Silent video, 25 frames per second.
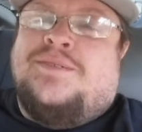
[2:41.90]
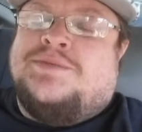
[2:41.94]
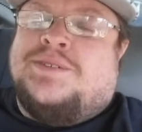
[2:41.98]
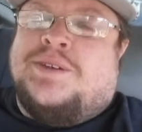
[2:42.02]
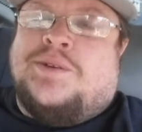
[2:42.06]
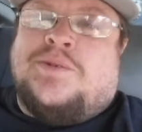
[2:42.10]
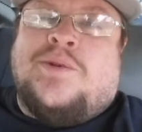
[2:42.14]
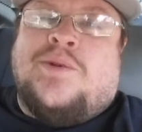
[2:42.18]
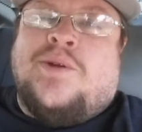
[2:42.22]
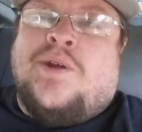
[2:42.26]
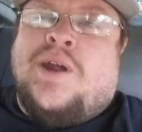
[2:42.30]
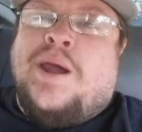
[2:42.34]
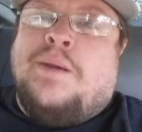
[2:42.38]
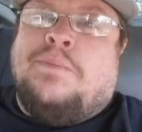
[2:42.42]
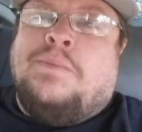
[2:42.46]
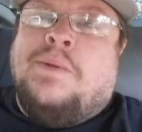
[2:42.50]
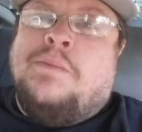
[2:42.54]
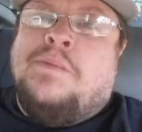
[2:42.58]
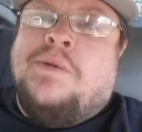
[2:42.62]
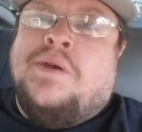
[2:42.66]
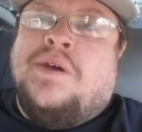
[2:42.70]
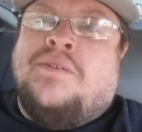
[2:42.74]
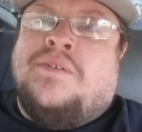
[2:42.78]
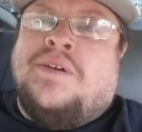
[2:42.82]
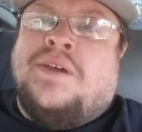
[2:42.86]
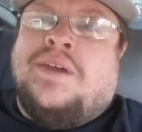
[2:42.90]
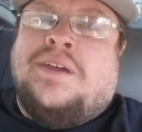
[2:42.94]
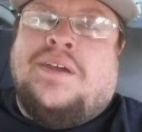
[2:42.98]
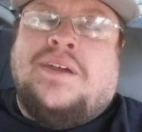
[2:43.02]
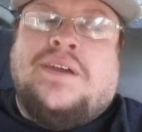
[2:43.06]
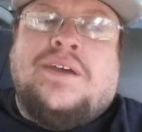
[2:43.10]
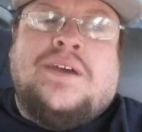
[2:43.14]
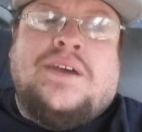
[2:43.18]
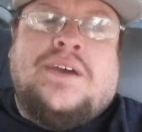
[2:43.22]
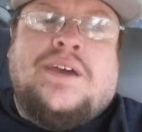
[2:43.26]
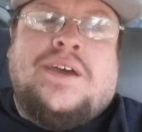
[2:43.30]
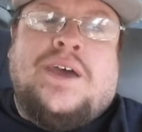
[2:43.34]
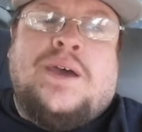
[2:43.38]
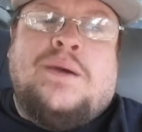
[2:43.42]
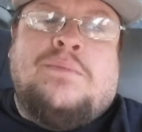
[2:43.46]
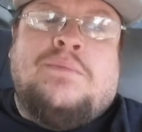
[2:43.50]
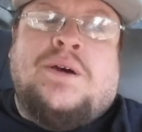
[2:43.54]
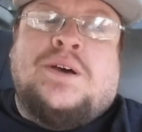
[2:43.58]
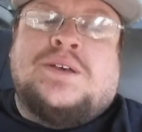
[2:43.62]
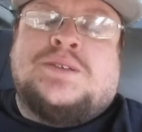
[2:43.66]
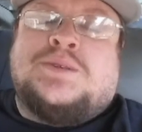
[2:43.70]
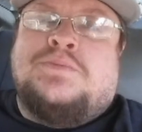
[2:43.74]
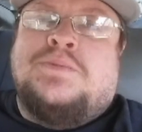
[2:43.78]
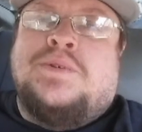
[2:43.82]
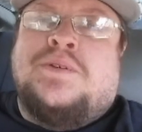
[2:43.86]
it was a crappy movie. And
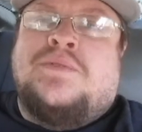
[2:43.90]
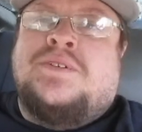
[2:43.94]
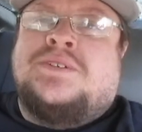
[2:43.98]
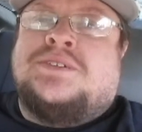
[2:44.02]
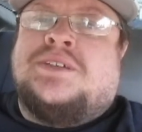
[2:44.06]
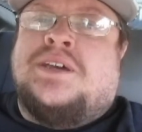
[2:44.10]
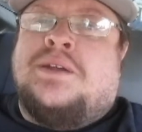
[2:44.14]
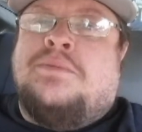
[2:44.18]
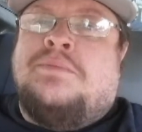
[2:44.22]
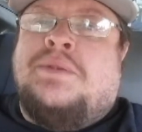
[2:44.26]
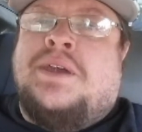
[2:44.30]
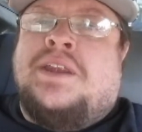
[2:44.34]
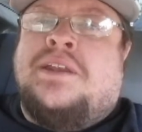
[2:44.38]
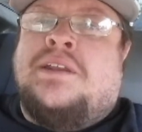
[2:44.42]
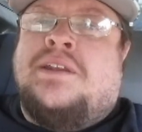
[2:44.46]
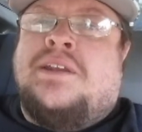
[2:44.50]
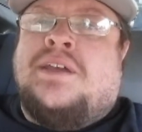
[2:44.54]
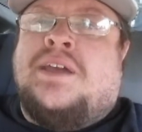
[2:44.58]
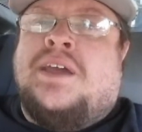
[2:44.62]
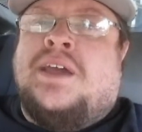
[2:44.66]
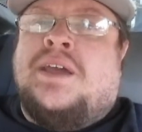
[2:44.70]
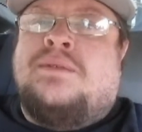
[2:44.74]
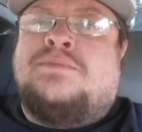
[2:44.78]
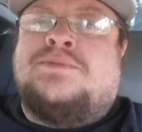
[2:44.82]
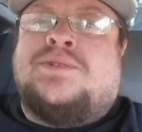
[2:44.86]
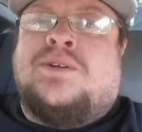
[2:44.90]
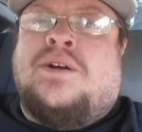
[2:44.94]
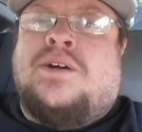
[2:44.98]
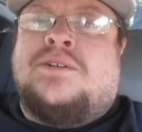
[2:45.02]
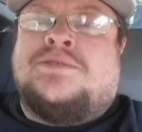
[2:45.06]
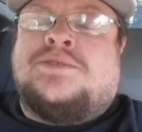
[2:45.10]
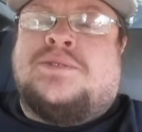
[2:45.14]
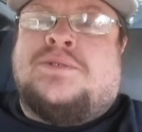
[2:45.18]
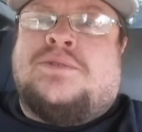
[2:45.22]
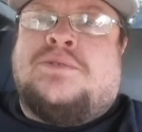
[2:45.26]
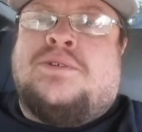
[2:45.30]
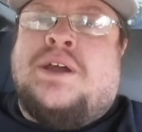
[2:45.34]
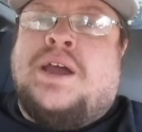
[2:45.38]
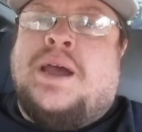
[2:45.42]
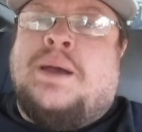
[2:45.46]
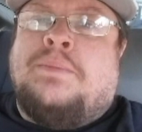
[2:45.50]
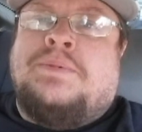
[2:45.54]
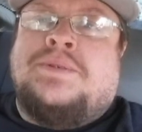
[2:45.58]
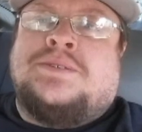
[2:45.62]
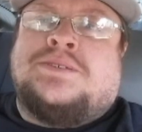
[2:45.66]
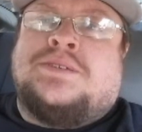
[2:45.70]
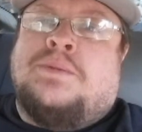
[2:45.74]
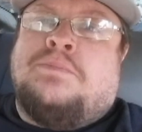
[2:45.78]
most movies that are made into games are also crappy,